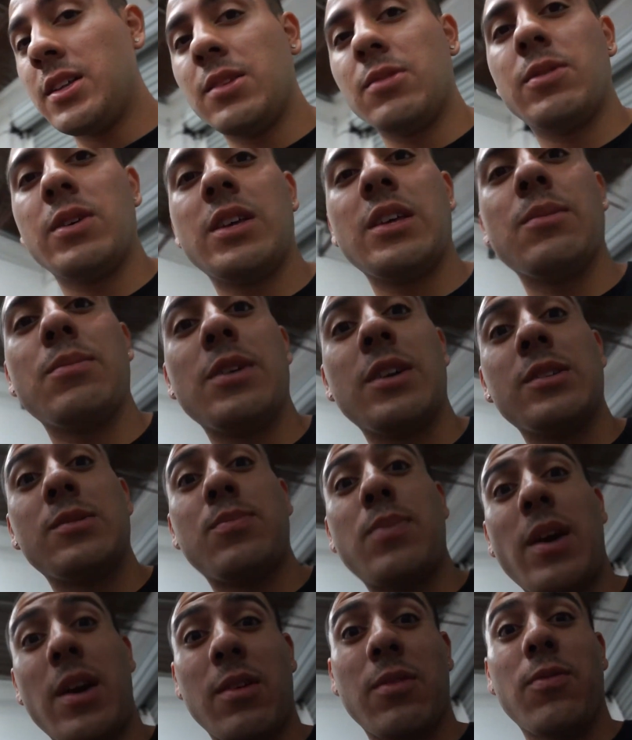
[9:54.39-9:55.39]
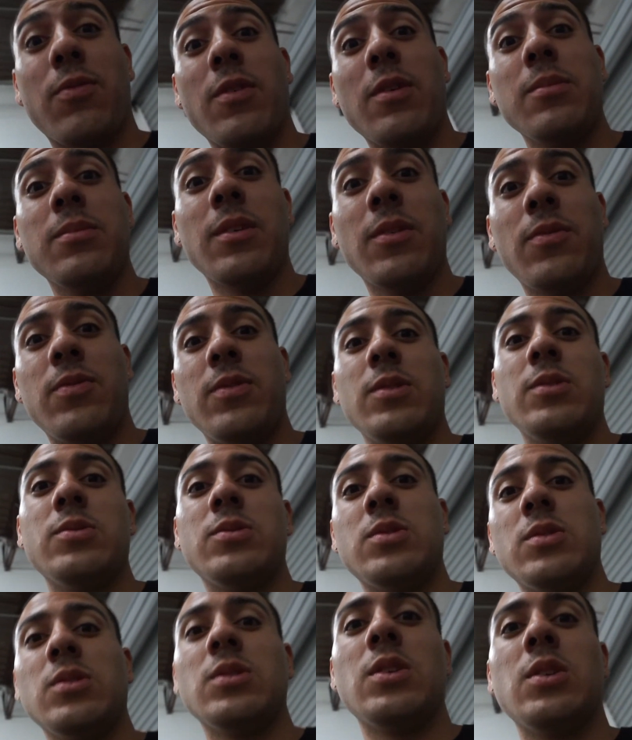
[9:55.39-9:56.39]
Wire that brings power from the fuse
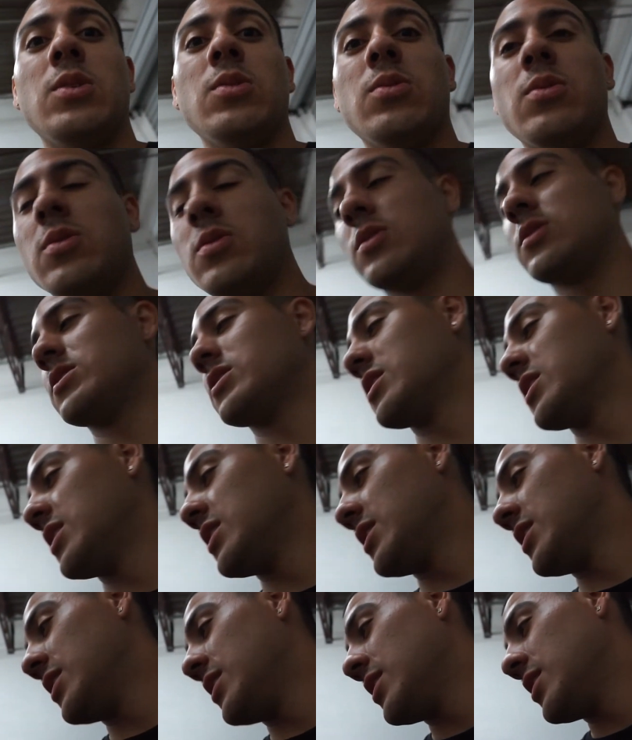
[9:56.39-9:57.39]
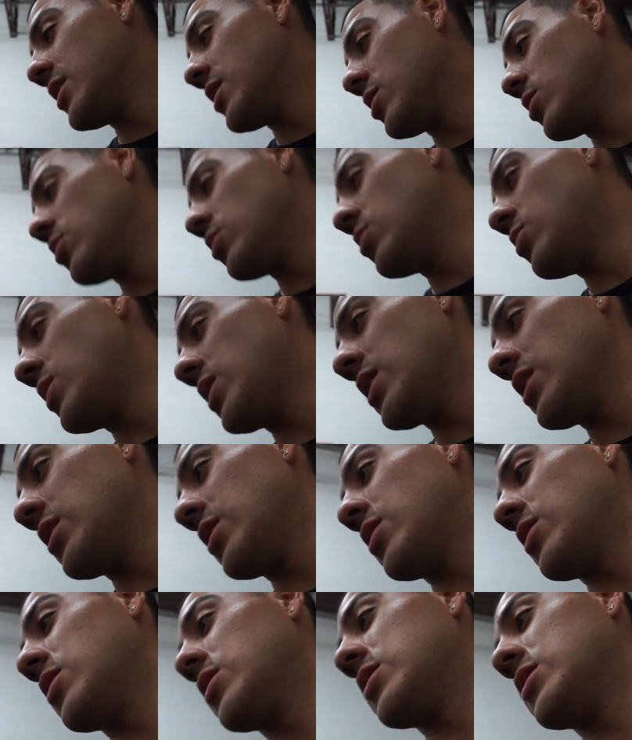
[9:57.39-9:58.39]
to the doors through the wiring
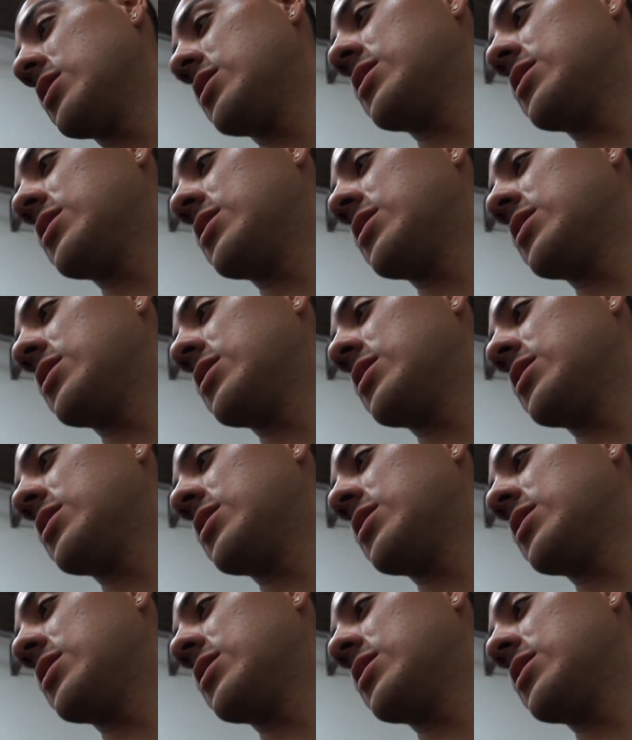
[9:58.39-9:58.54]
harness.